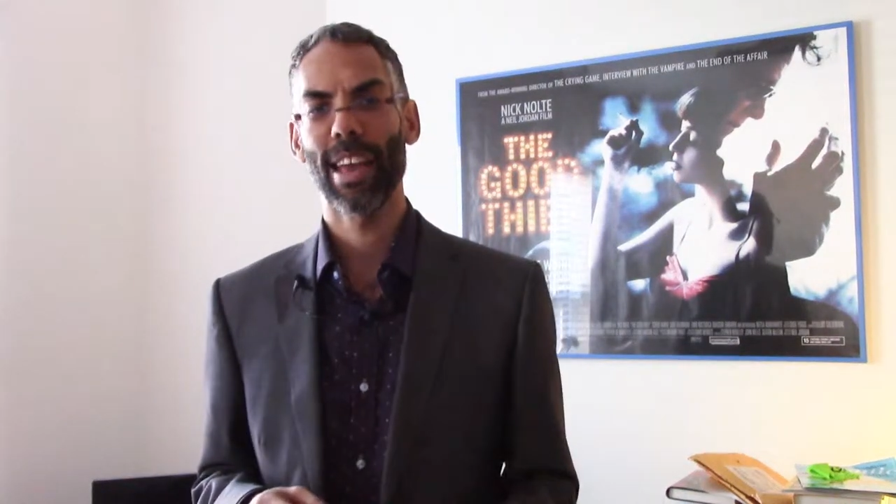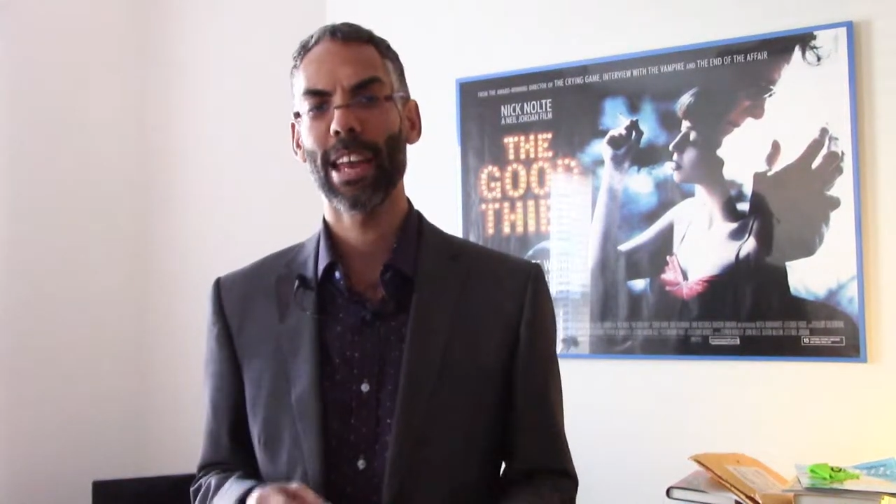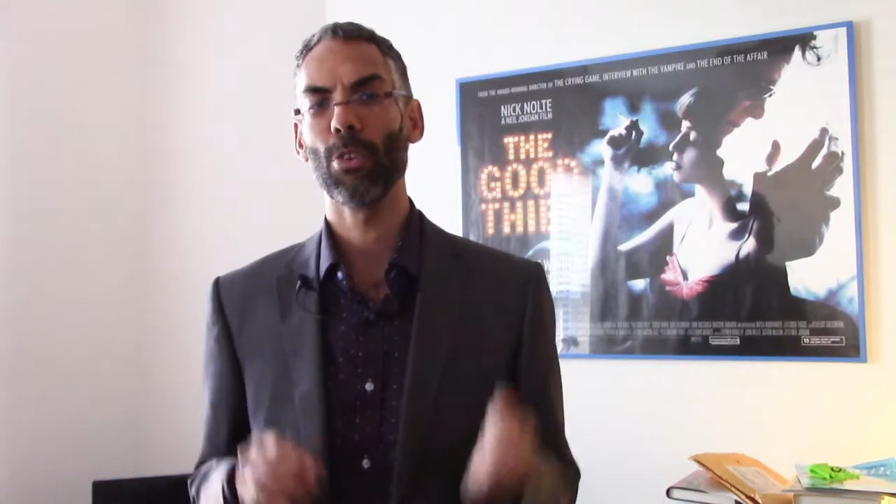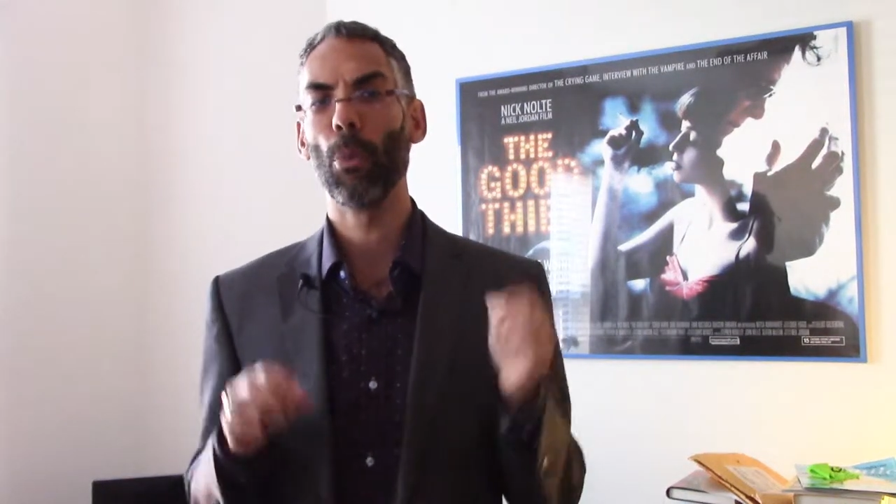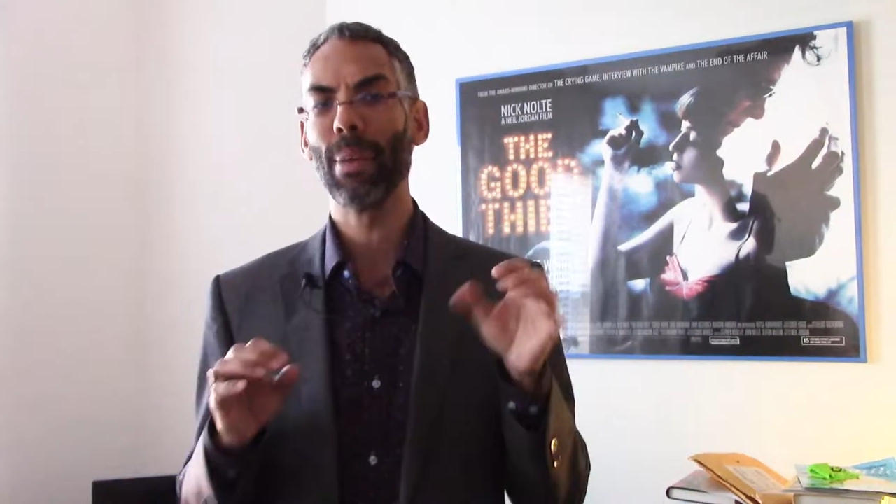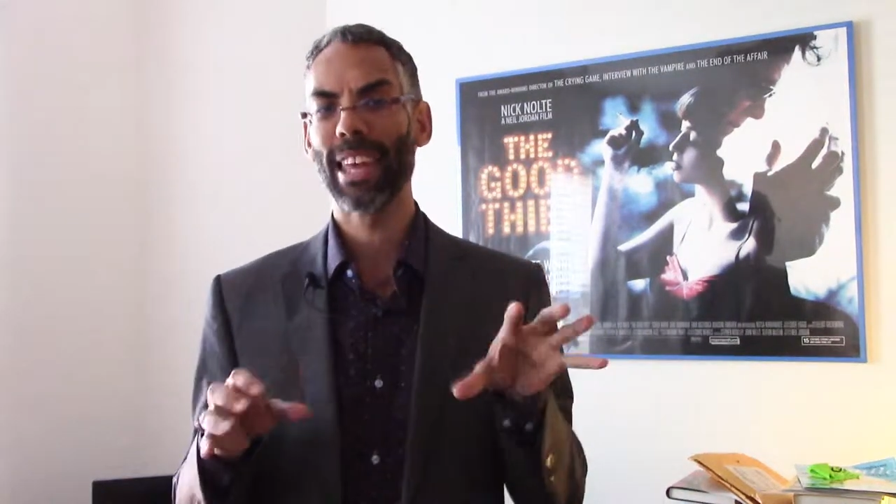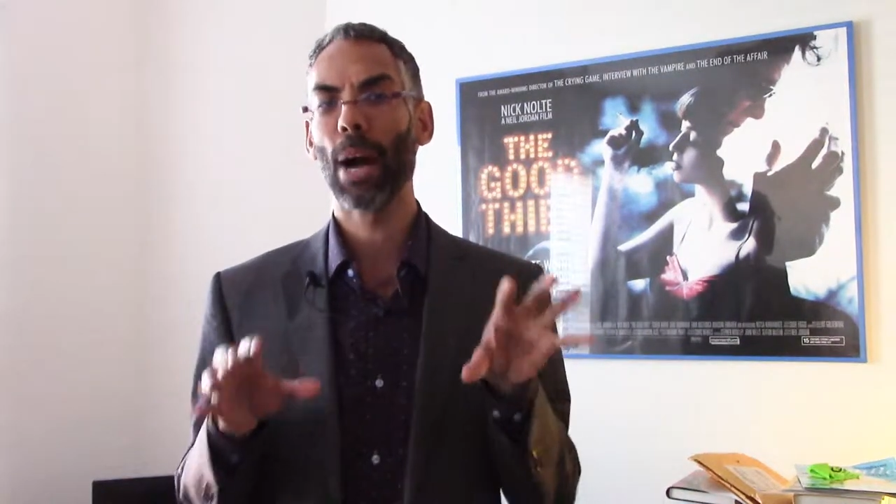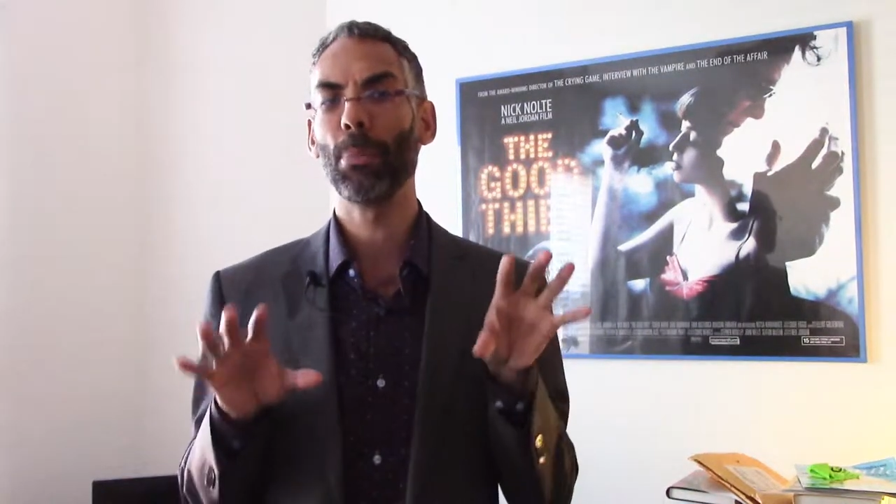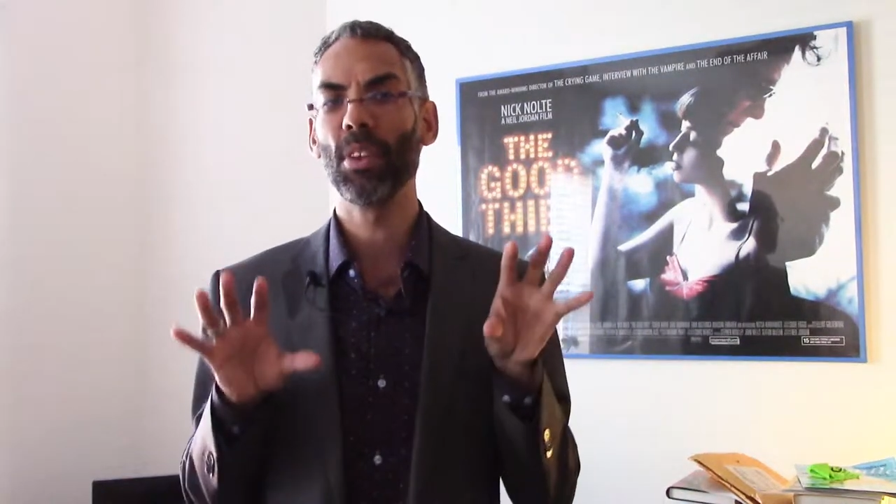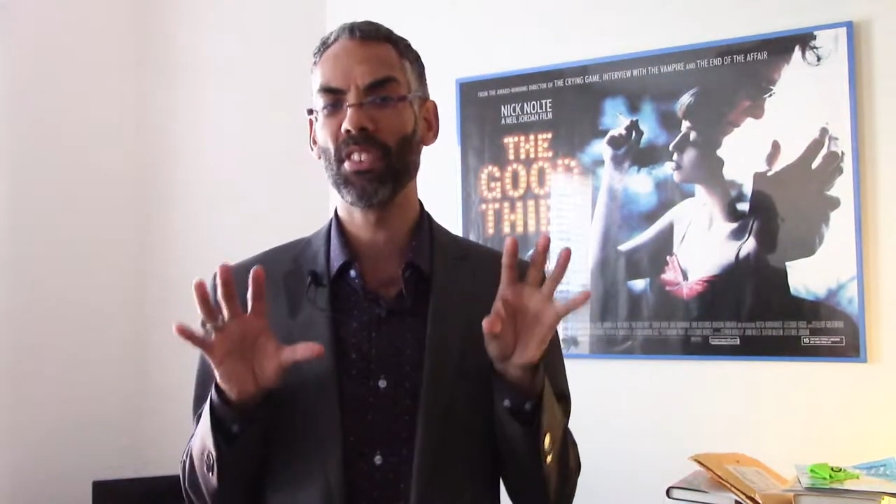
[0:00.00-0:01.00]
annual
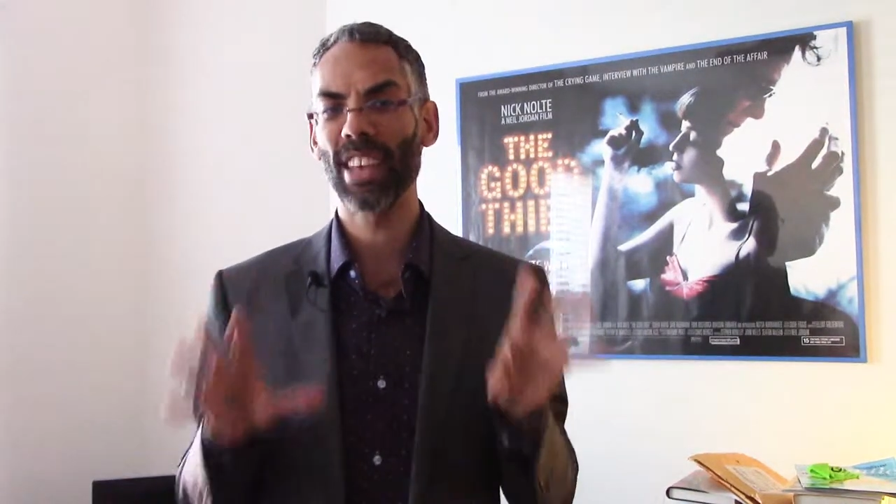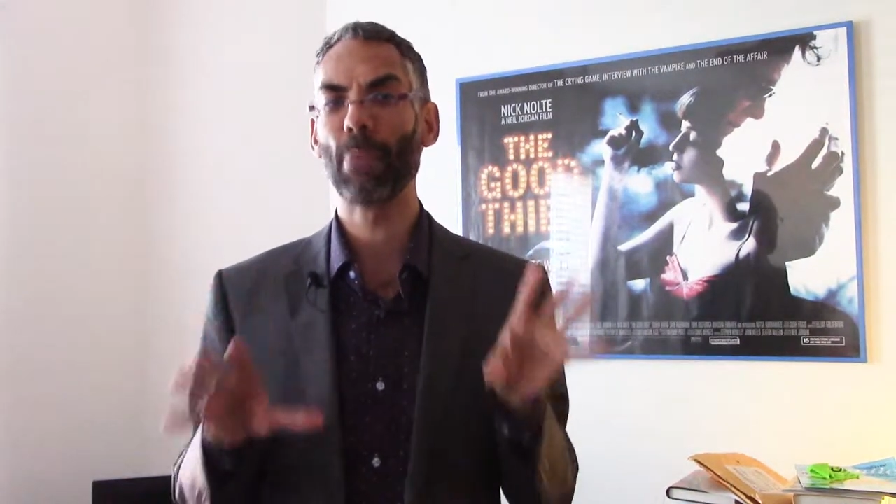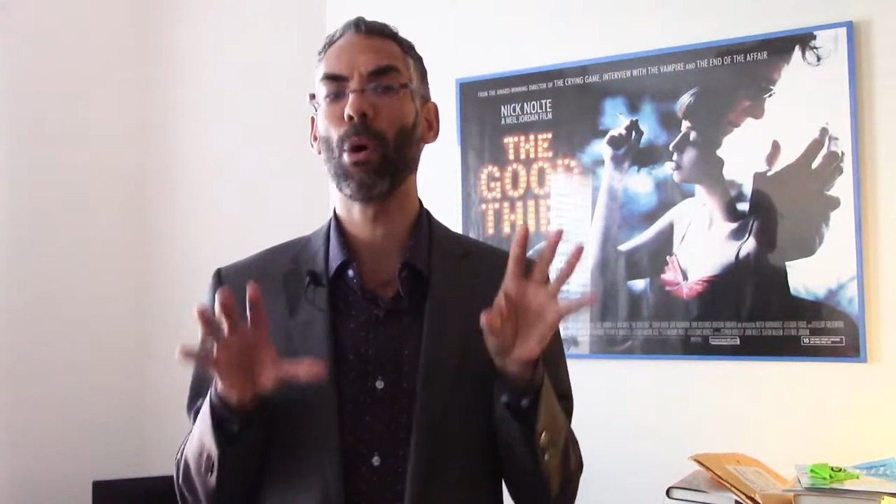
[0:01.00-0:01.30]
Minneapolis-Saint